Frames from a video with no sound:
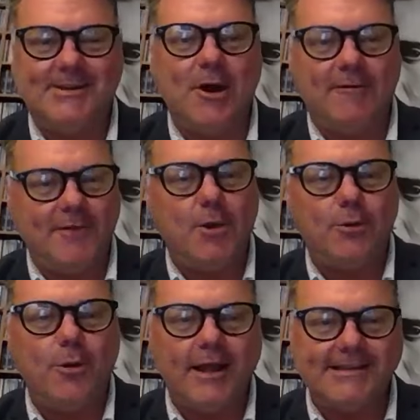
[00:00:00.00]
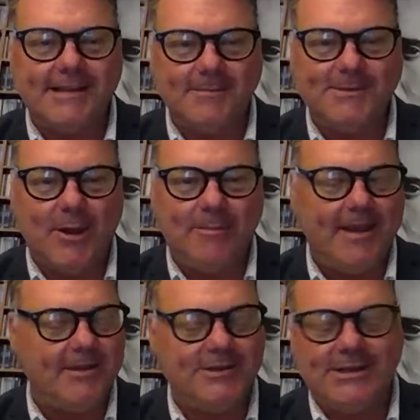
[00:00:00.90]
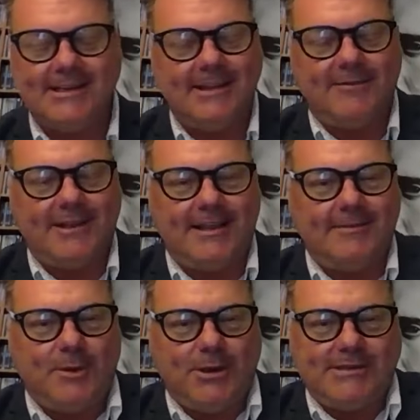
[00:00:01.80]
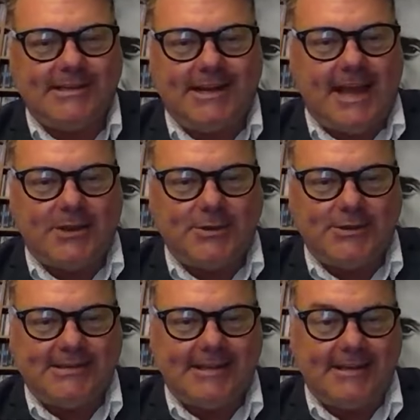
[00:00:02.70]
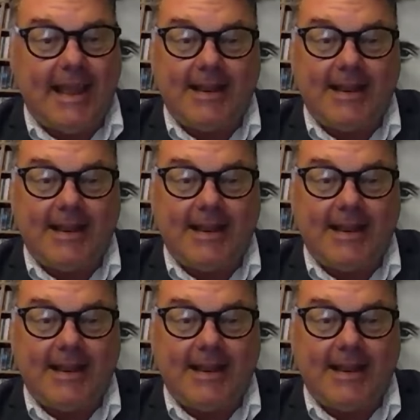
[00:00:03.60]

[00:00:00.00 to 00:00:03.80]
so I've known quite some time now and she's a lovely person and actress and,